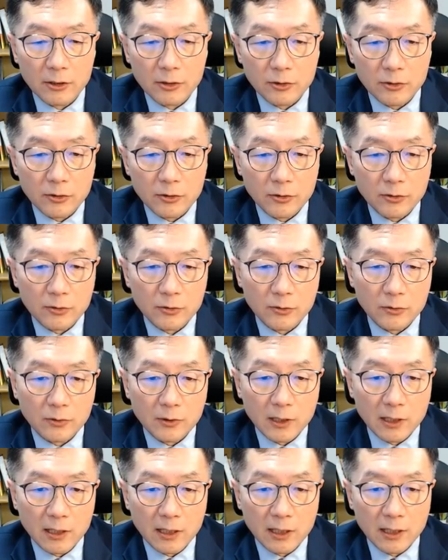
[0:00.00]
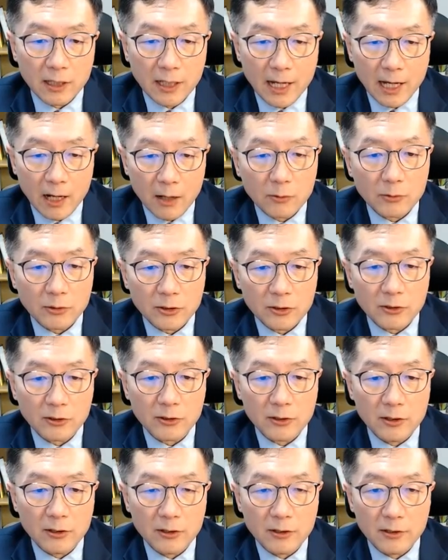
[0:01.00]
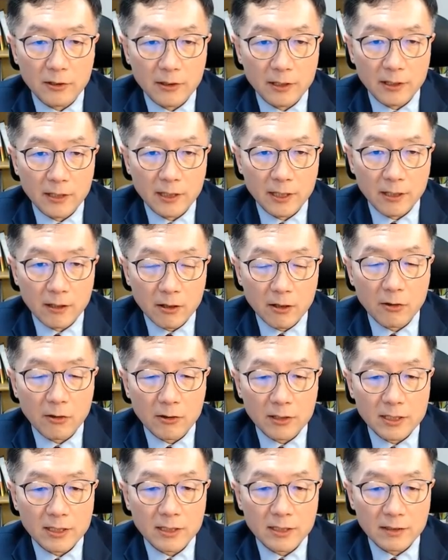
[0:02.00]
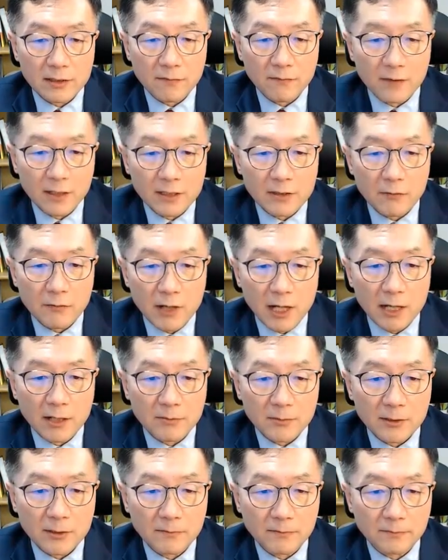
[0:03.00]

to uh, counter the, the, occurrences of these crimes.